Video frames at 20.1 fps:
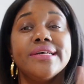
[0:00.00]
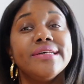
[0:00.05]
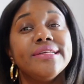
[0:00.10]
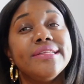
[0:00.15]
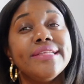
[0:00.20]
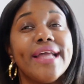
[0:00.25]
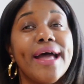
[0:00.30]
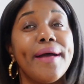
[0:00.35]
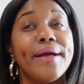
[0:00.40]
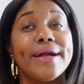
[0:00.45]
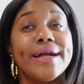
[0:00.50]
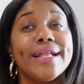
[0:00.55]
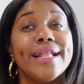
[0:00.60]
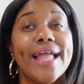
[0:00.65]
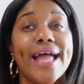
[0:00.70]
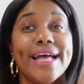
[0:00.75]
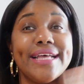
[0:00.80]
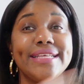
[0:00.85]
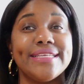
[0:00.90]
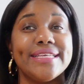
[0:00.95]
Not
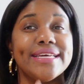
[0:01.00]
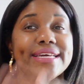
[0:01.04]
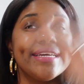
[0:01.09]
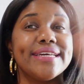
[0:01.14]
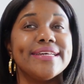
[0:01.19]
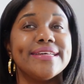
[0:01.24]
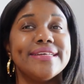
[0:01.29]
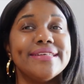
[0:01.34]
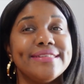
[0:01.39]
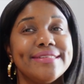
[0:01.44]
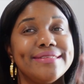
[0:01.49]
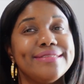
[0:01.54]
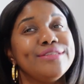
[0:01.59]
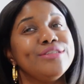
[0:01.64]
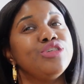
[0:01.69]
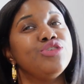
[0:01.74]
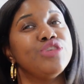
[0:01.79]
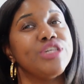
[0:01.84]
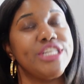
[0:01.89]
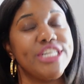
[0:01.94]
classic,
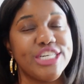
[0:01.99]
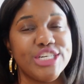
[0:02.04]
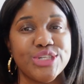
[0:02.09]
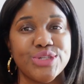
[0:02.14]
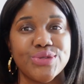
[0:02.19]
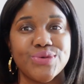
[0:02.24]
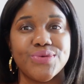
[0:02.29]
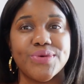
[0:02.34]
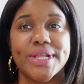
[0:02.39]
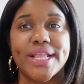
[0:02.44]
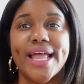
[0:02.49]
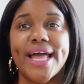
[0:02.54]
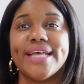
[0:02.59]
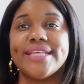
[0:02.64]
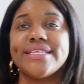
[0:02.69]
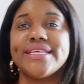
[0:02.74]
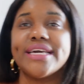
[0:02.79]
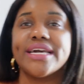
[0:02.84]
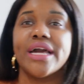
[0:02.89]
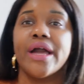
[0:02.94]
traditional
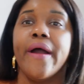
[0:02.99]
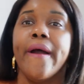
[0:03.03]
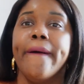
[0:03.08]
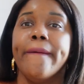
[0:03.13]
classic,